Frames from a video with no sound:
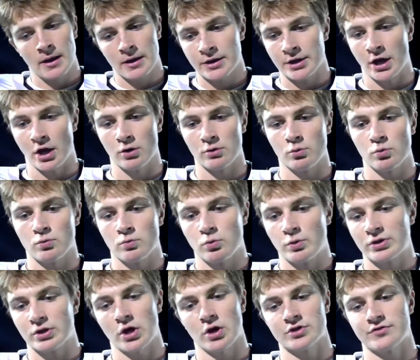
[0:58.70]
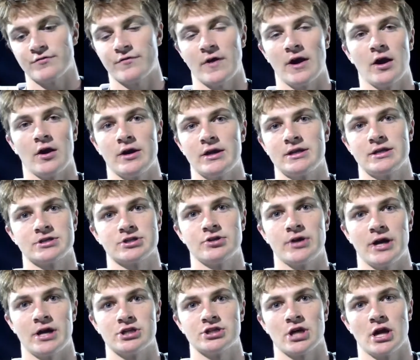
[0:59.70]
You know, with Coach Vero, he does a
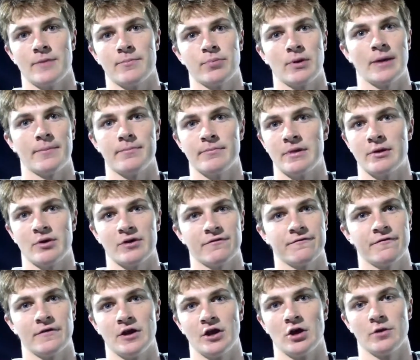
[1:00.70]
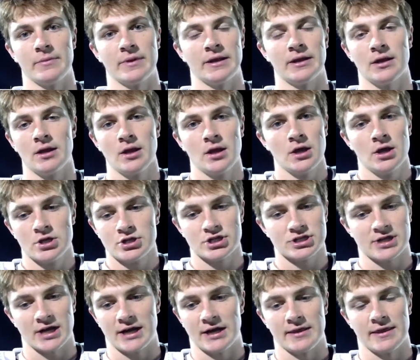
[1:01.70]
great job prepping me with film, and
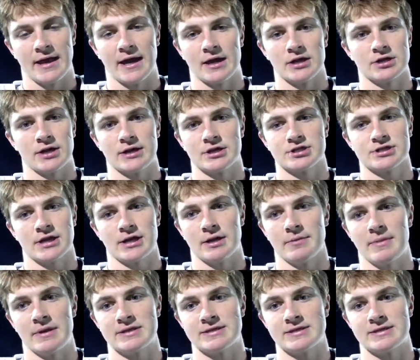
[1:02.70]
just kind of that, I just had a